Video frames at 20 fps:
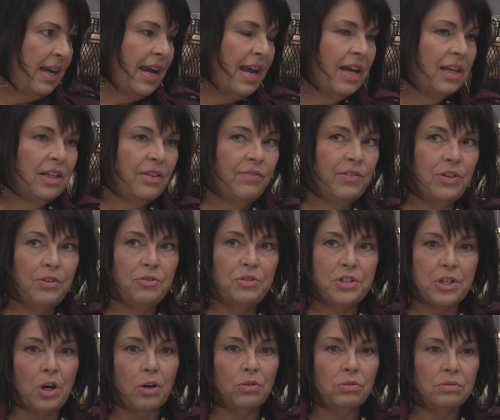And if you
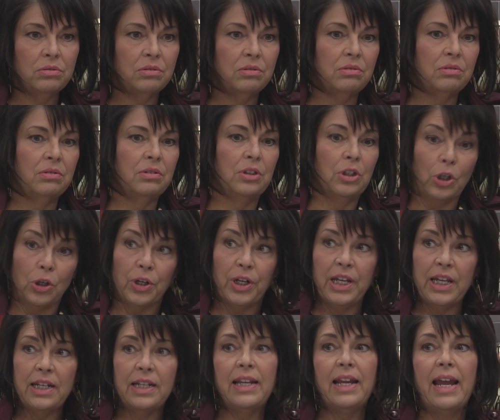don't learn
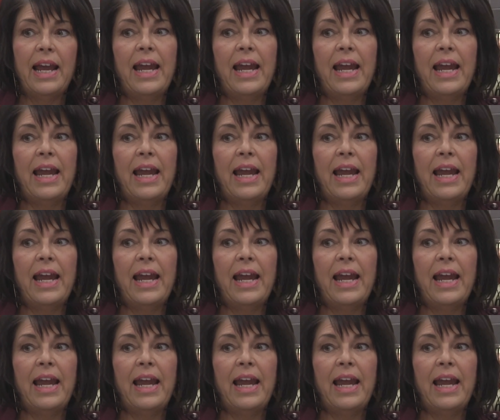it